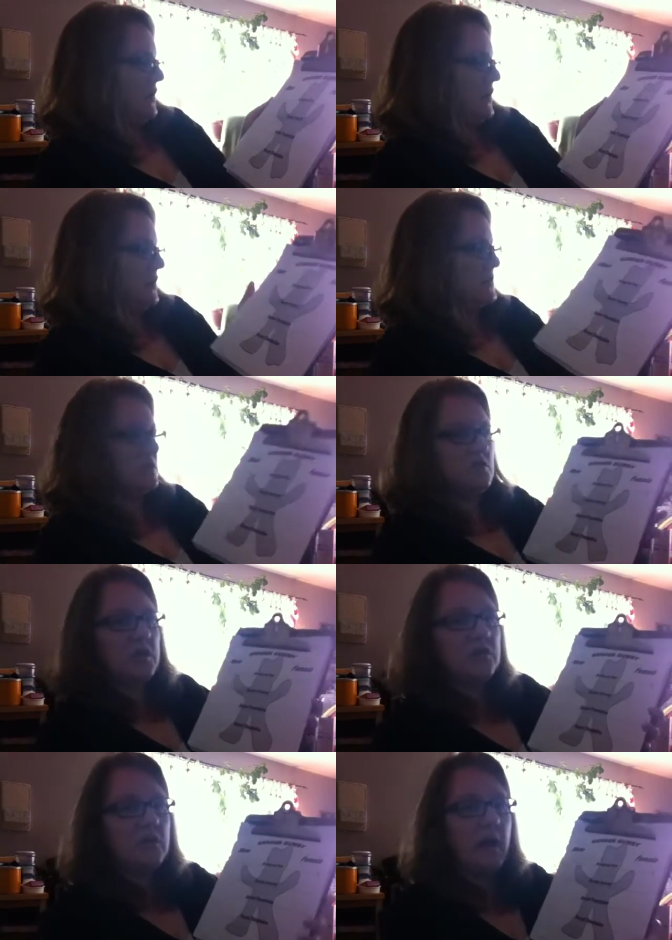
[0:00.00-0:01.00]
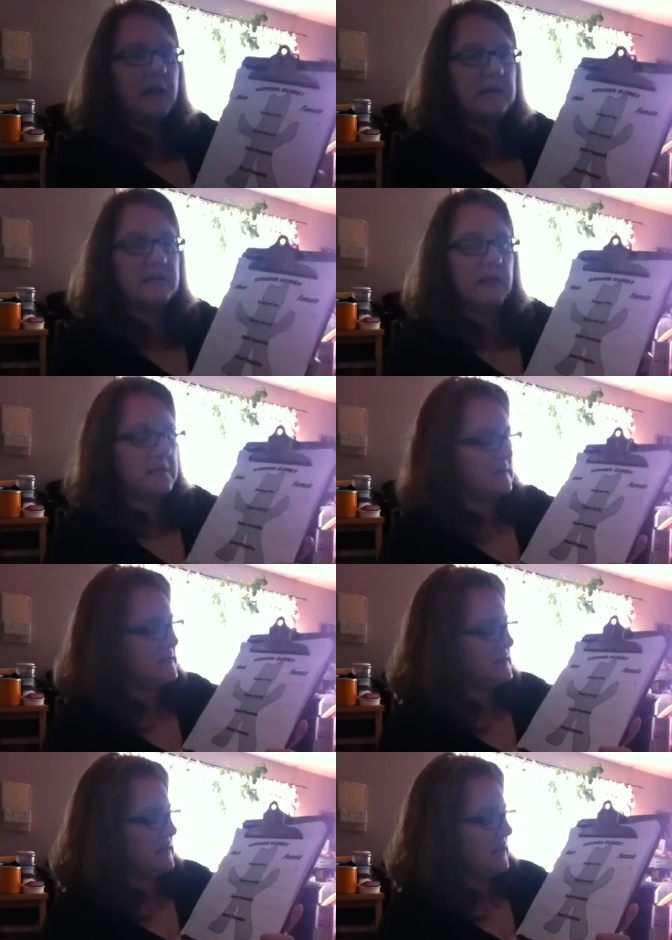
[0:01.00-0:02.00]
Uh, so gender
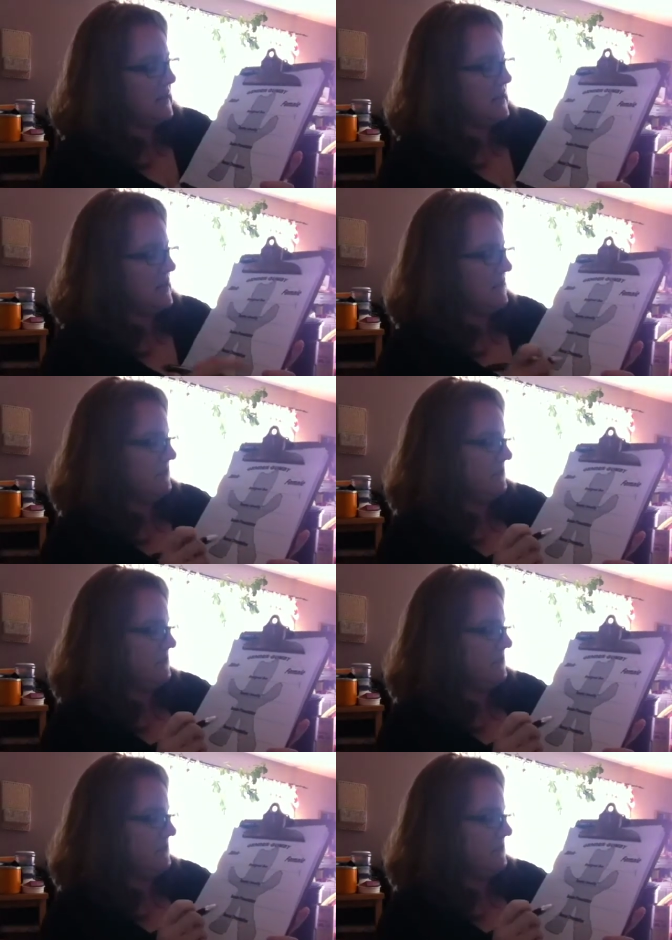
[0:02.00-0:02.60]
identity,